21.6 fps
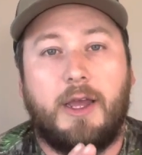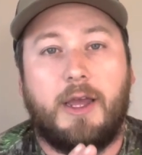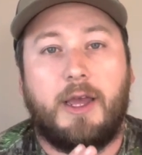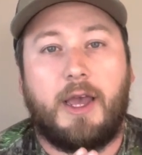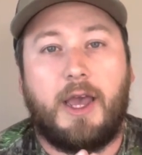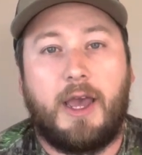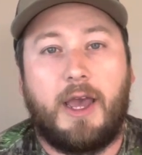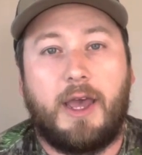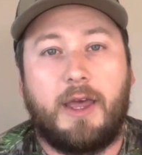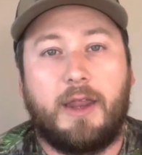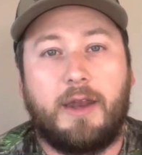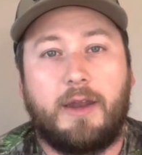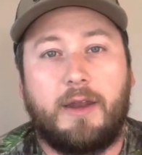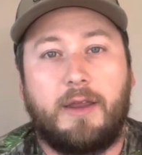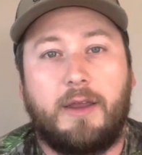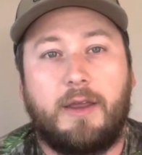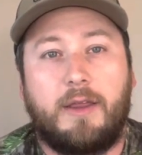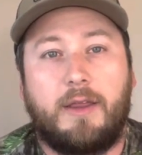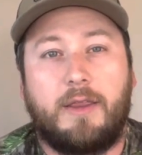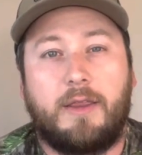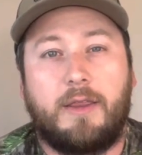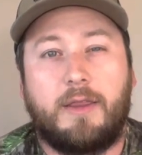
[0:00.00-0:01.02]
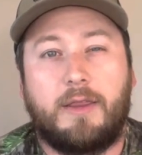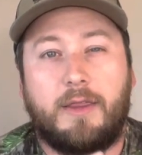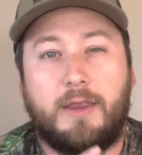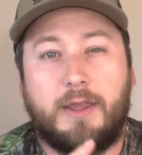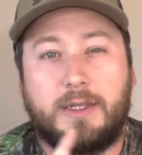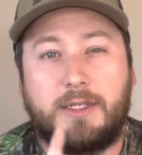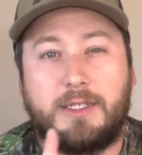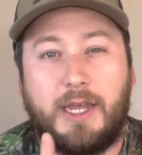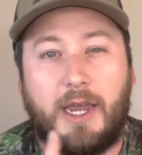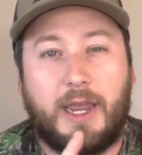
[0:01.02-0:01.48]
and the
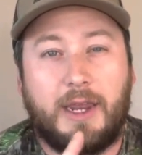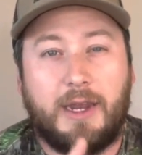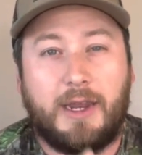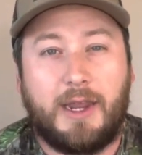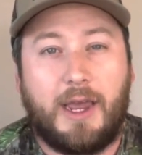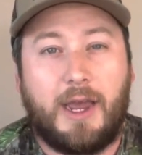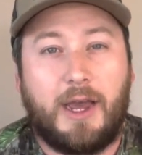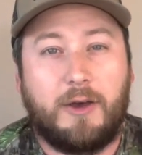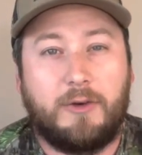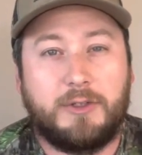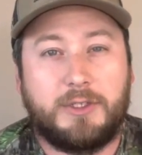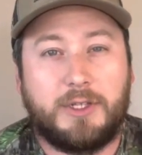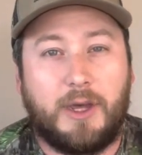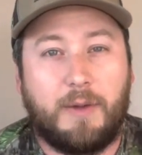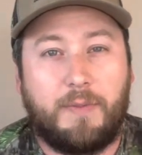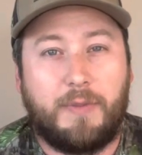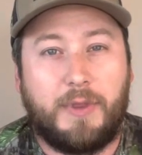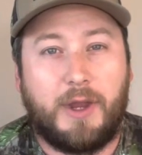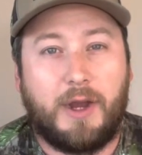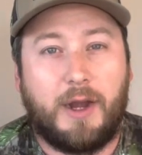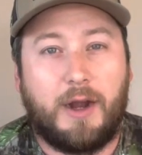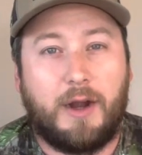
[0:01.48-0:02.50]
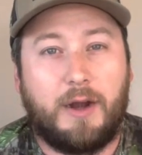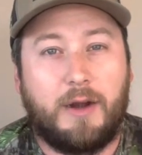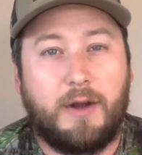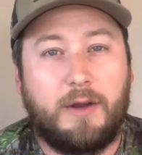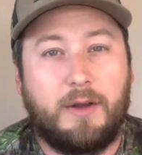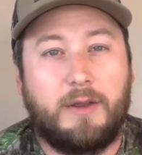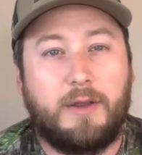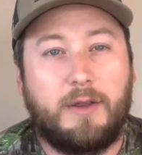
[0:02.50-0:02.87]
second day I was up there,